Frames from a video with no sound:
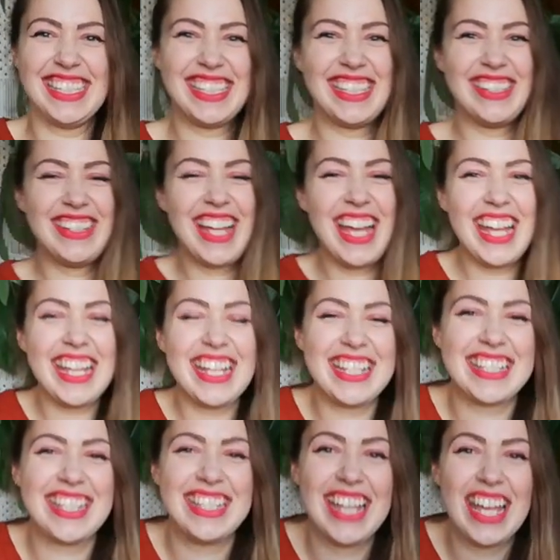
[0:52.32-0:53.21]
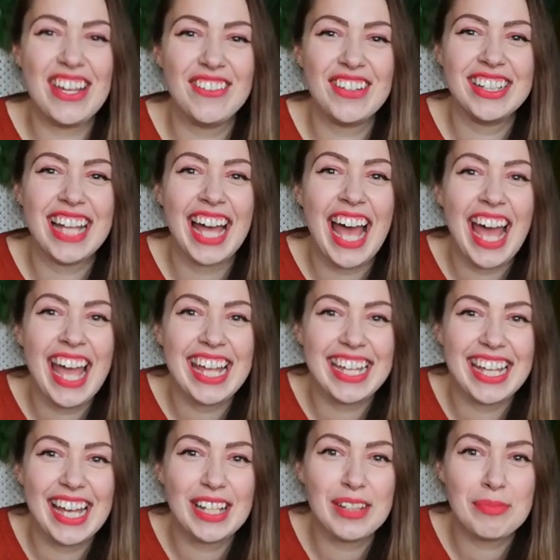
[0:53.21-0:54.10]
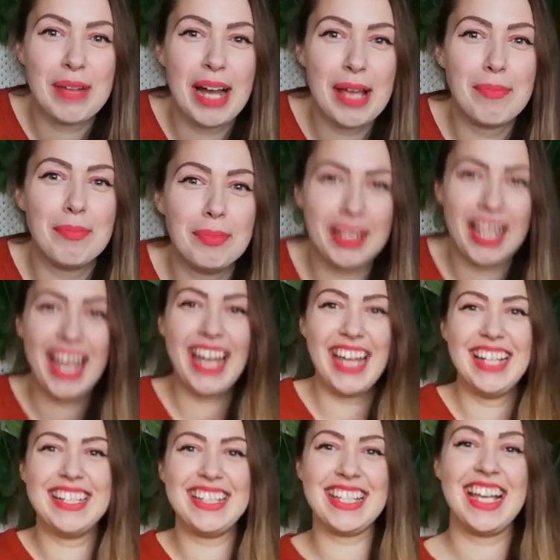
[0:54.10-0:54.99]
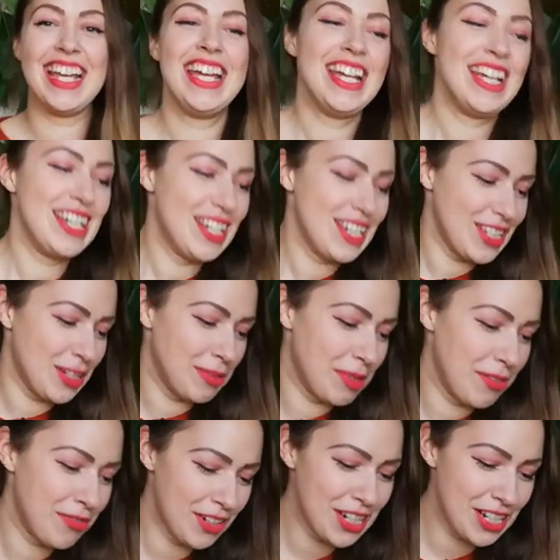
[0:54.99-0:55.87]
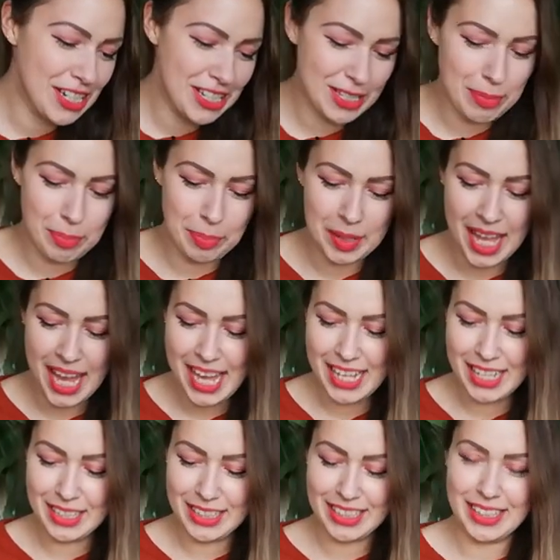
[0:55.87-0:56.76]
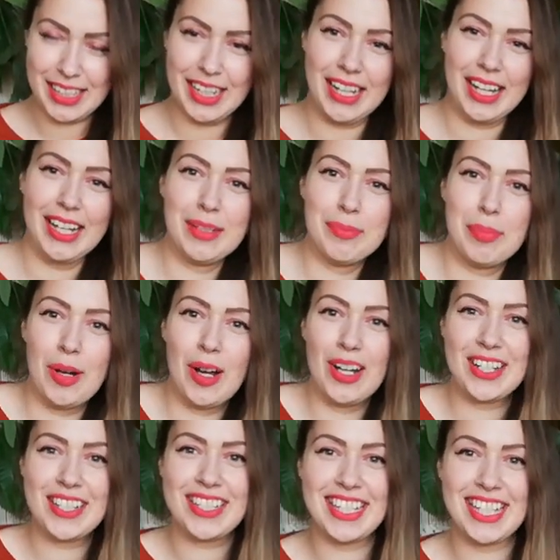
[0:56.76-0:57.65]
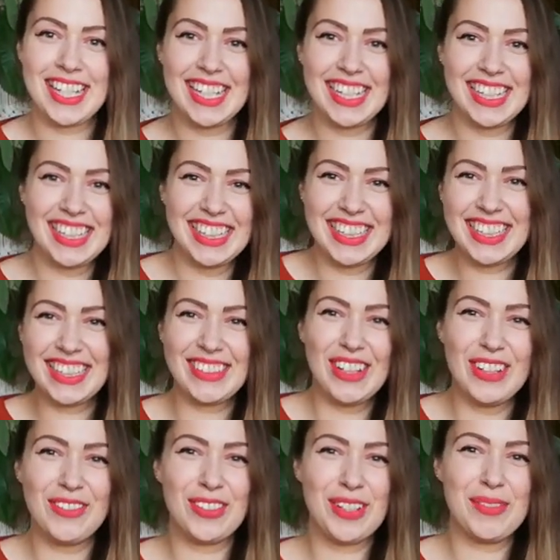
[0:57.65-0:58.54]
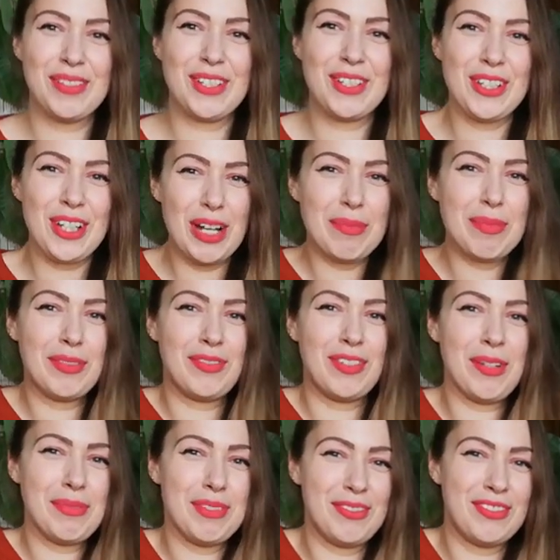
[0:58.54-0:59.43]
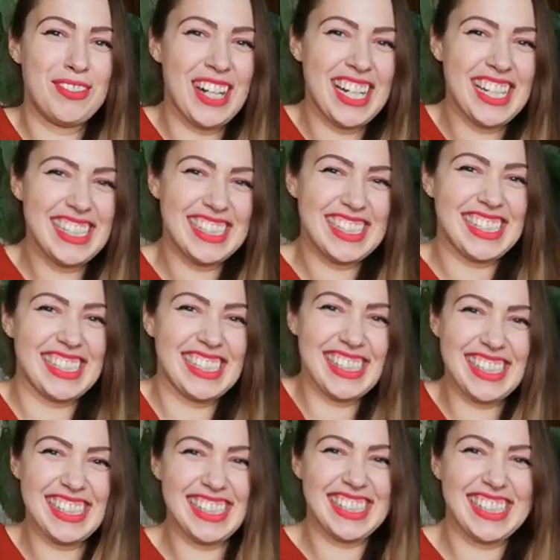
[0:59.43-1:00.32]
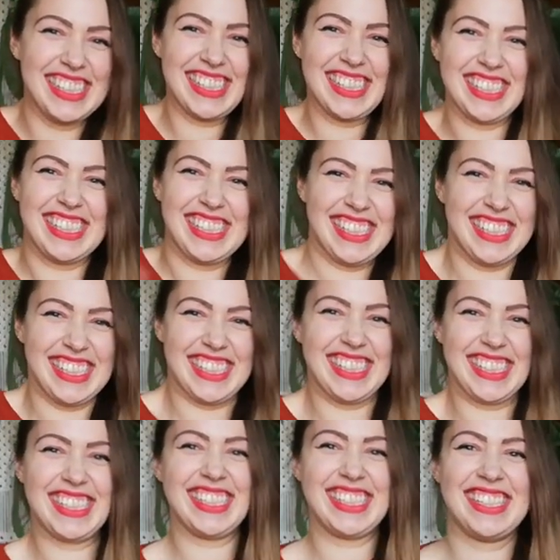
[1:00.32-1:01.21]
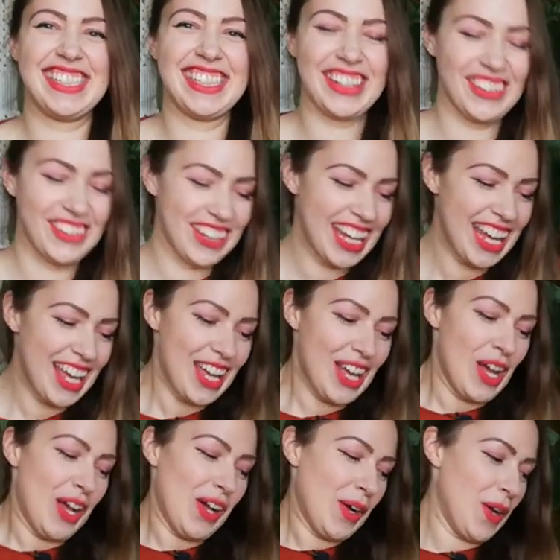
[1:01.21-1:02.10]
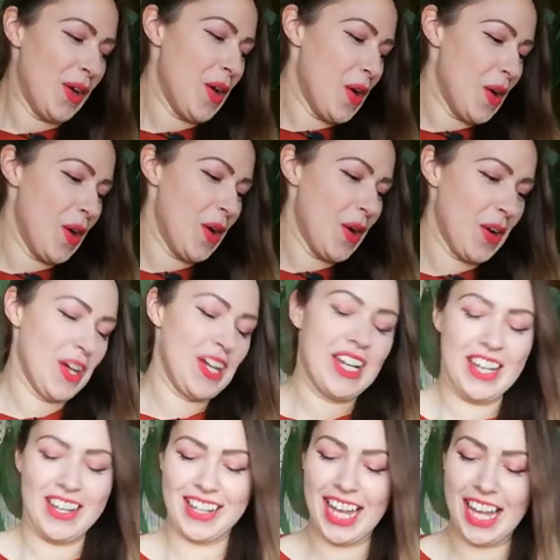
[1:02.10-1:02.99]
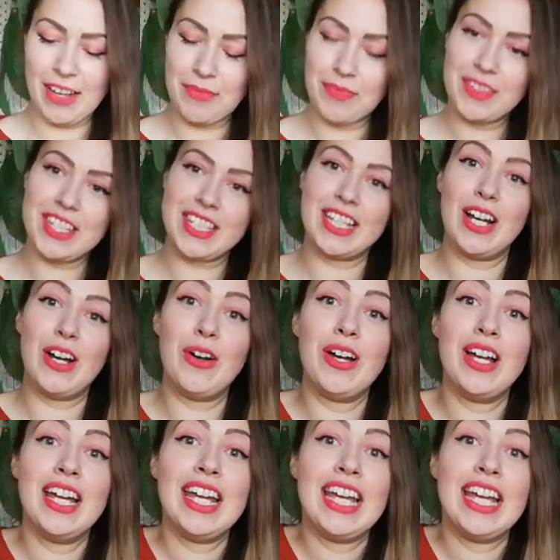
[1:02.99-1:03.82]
today is the day when I get my plants. So my first plant unboxing, not from the shop, but from the friend. So, okay, so